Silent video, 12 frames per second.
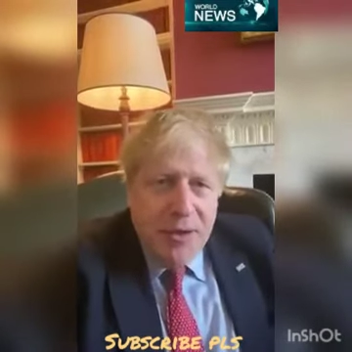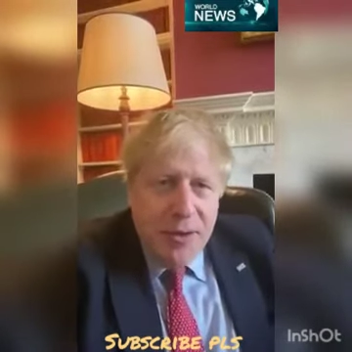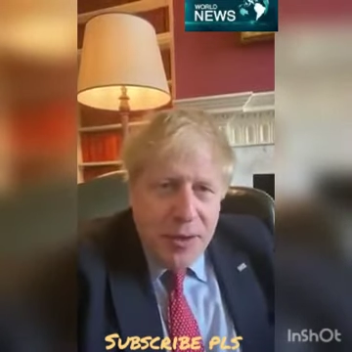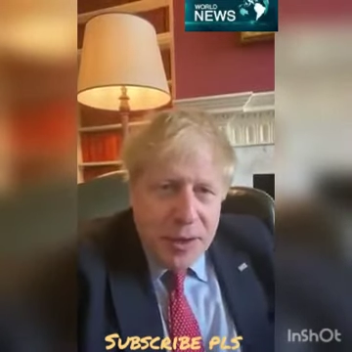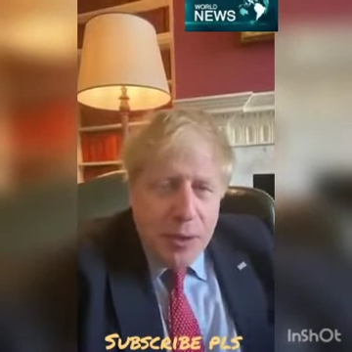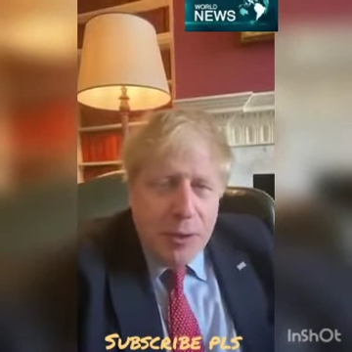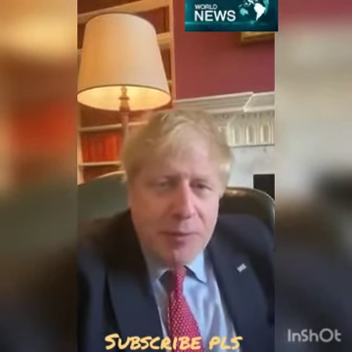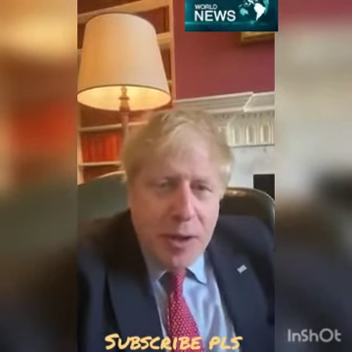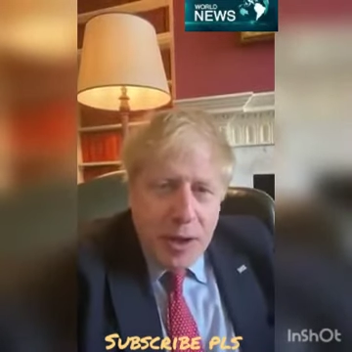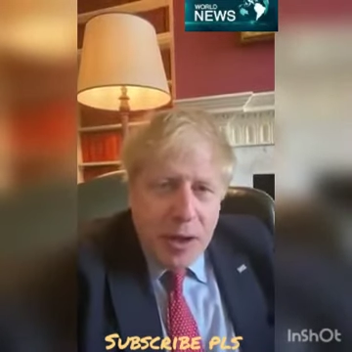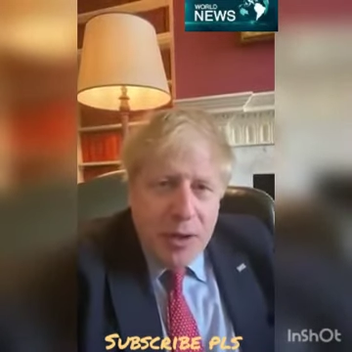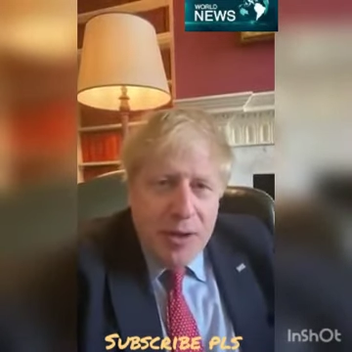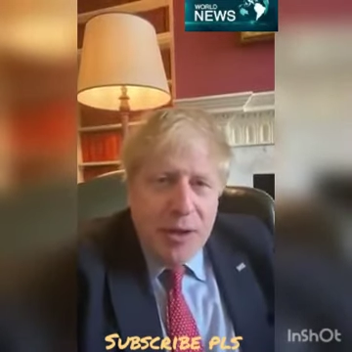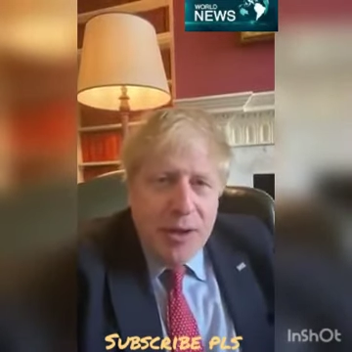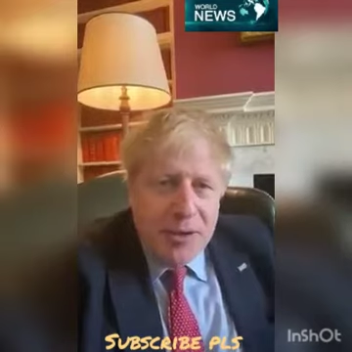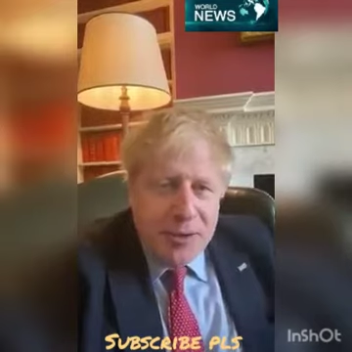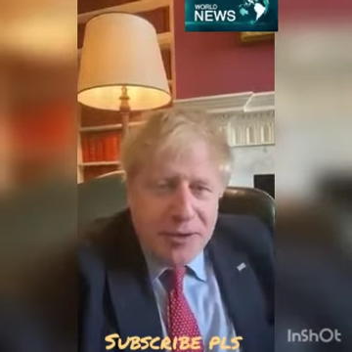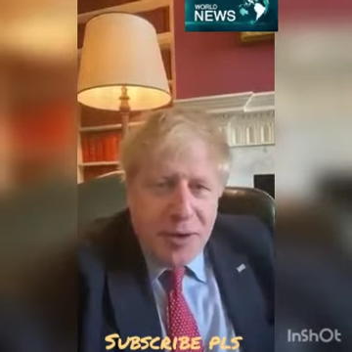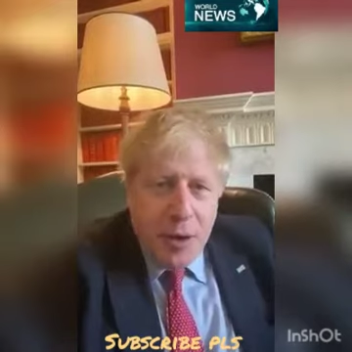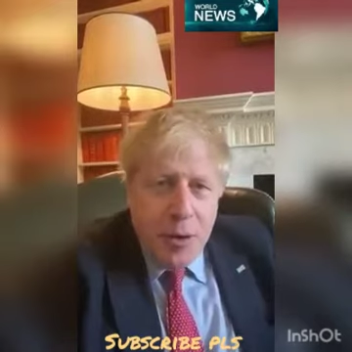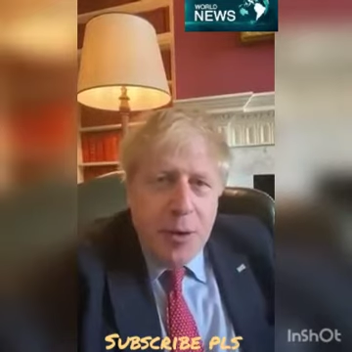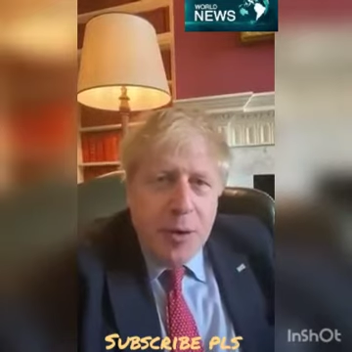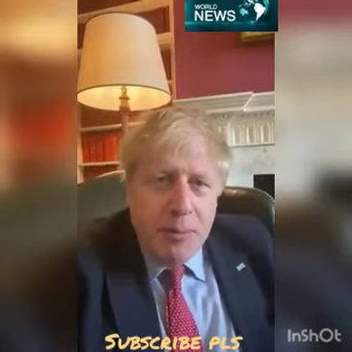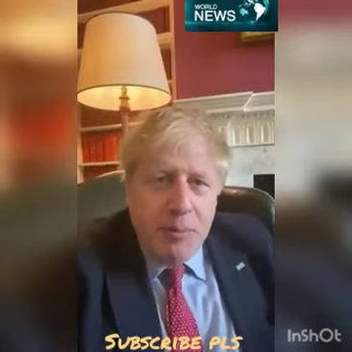that you'll have heard
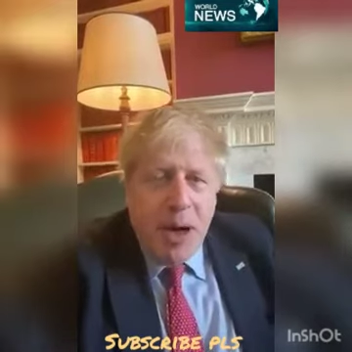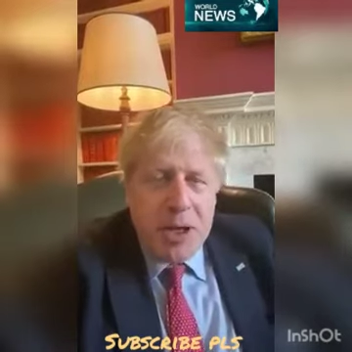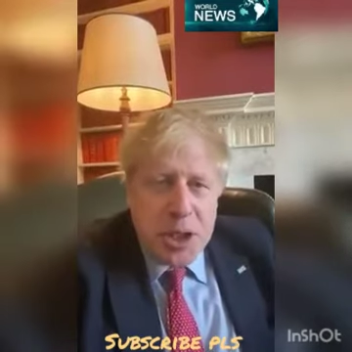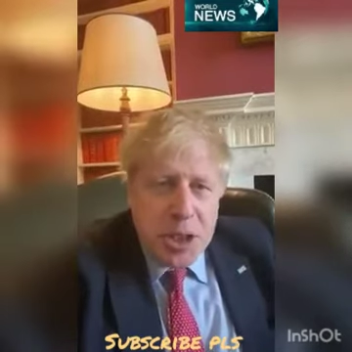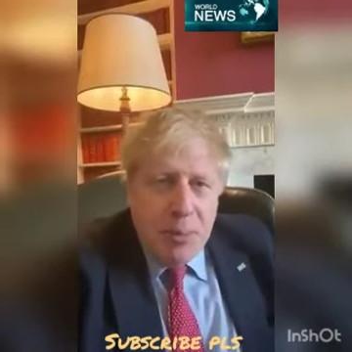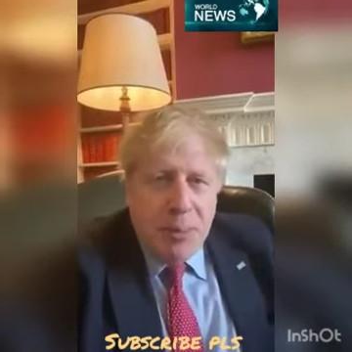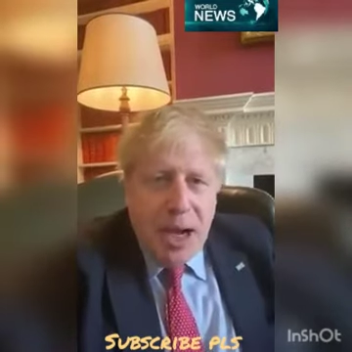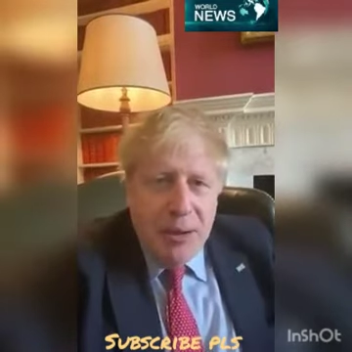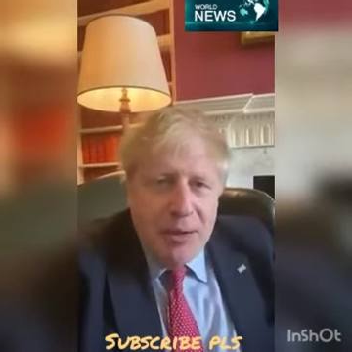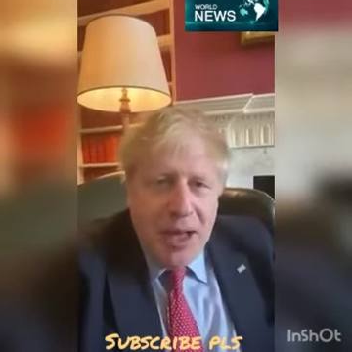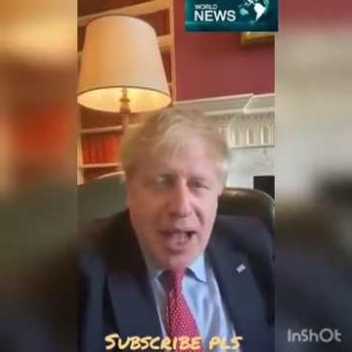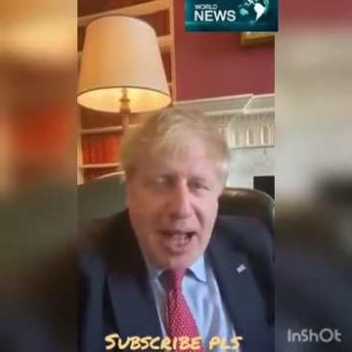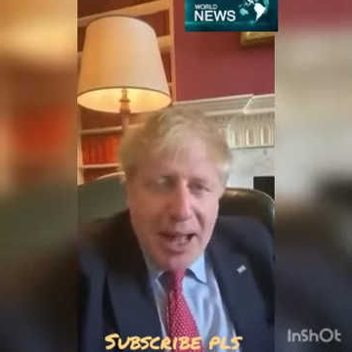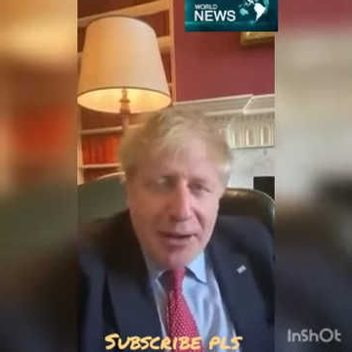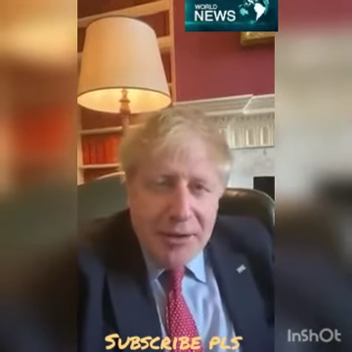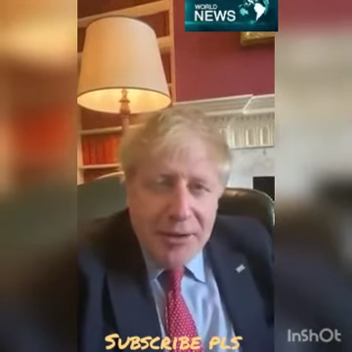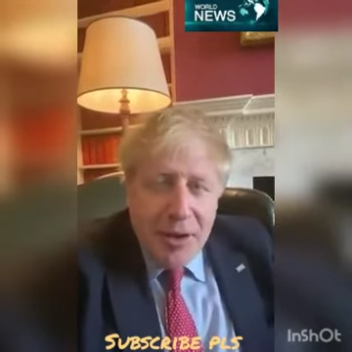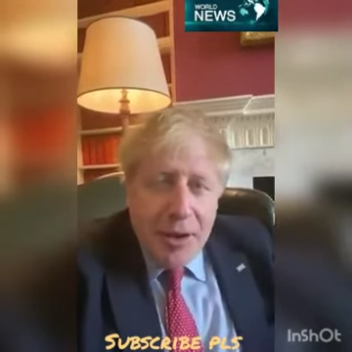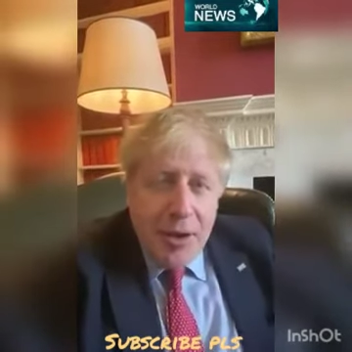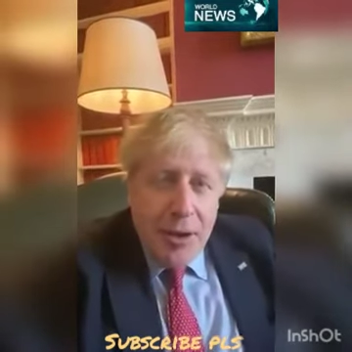so much about. And